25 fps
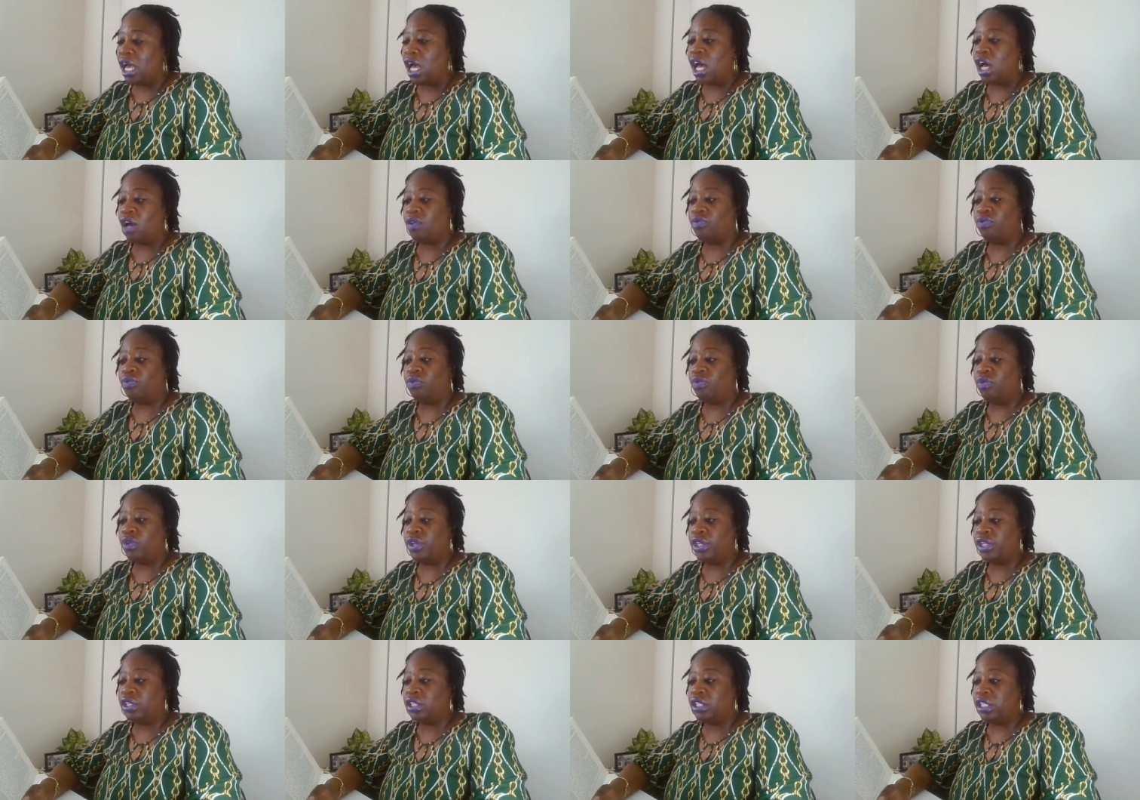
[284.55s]
of
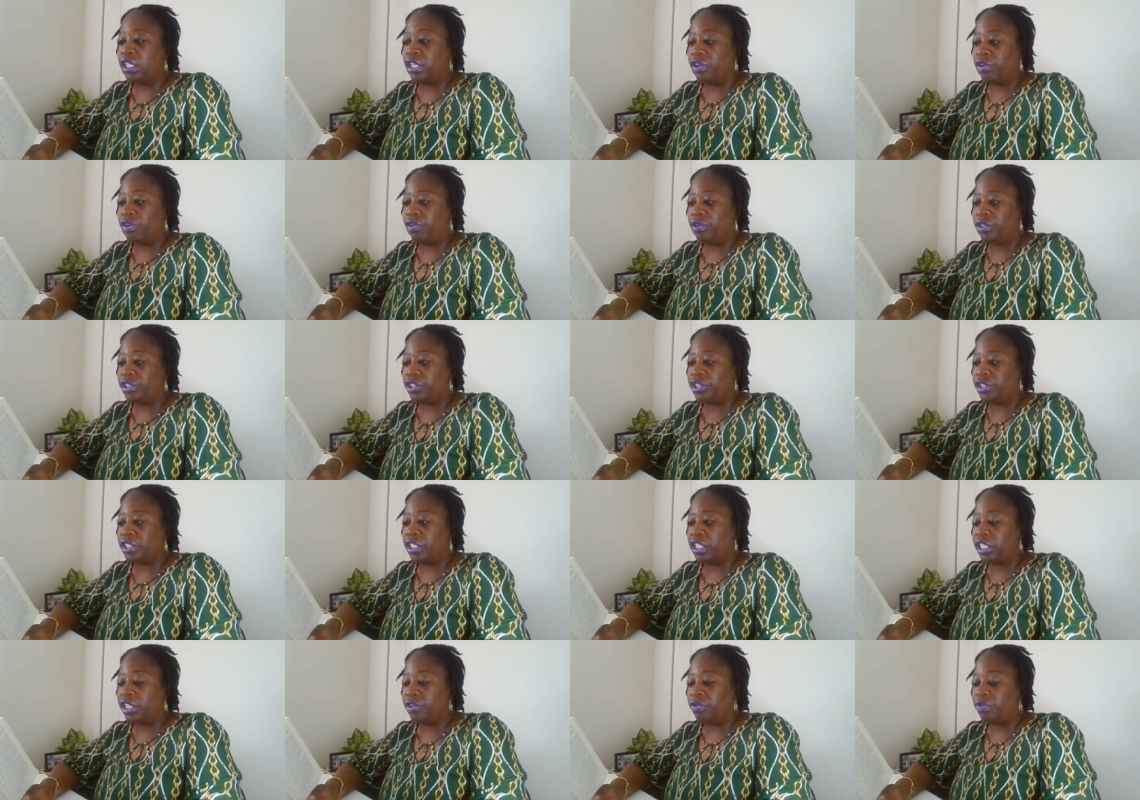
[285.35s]
real
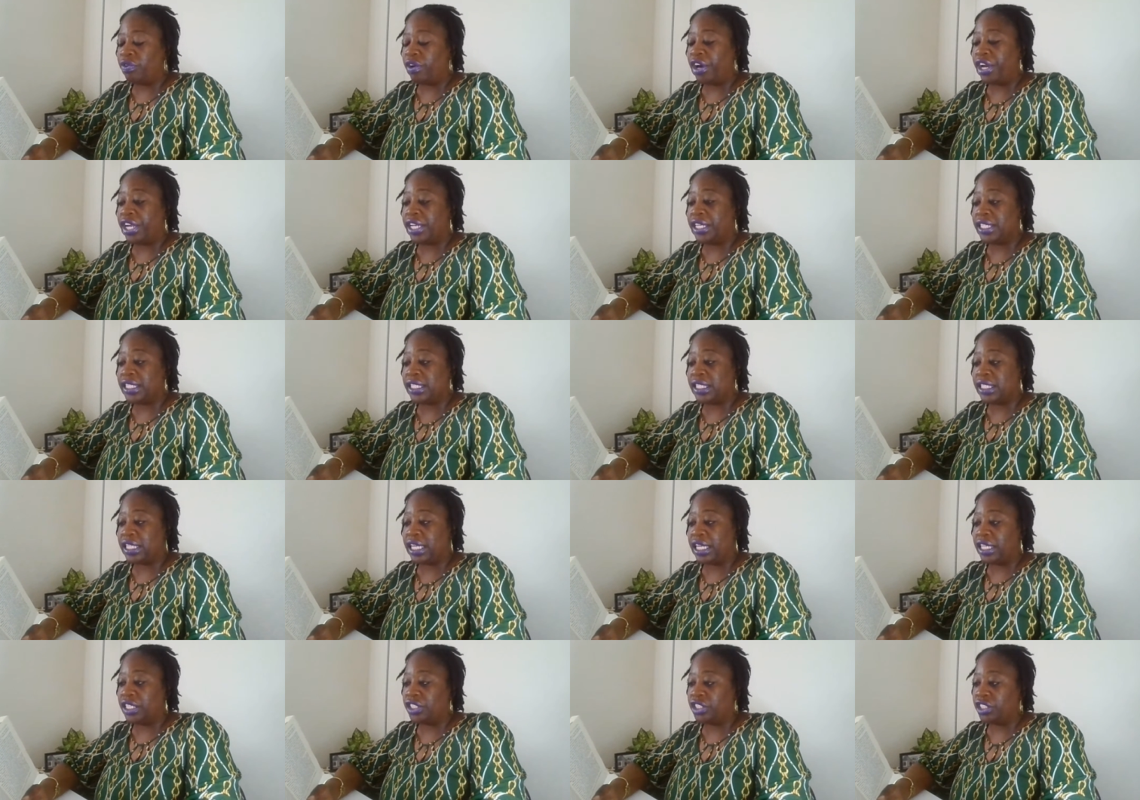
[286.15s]
literary
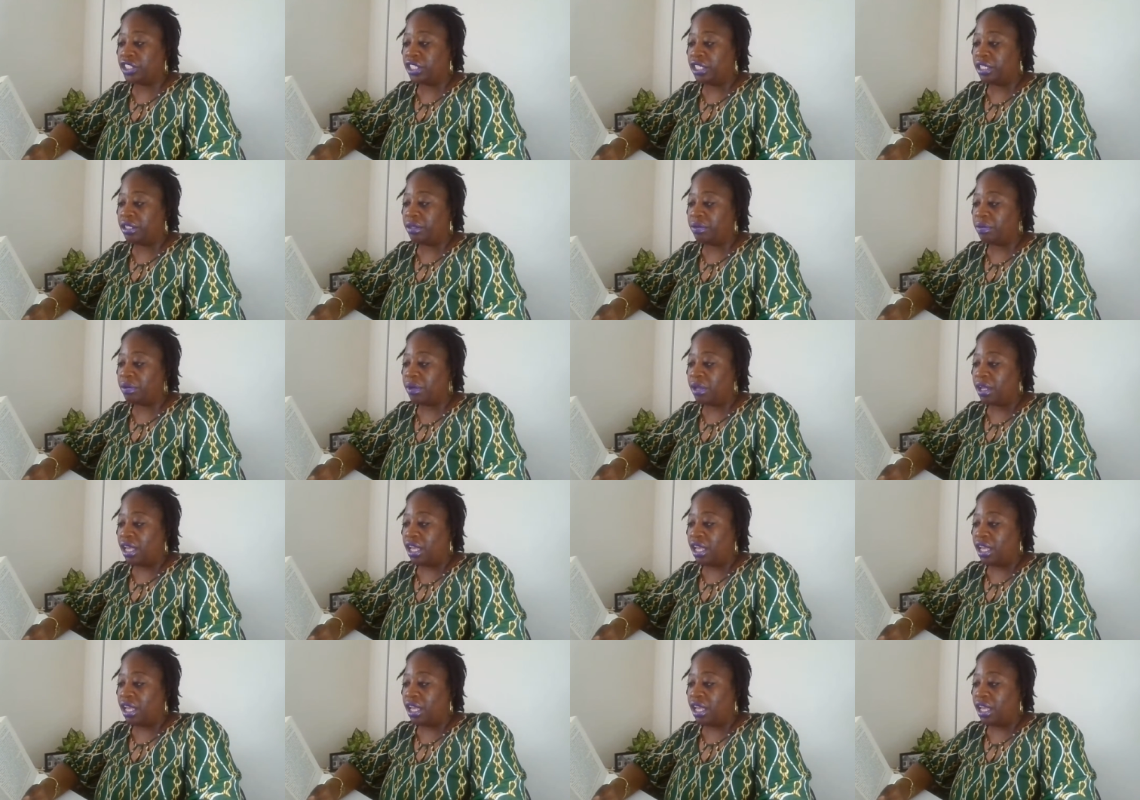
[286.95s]
distinction.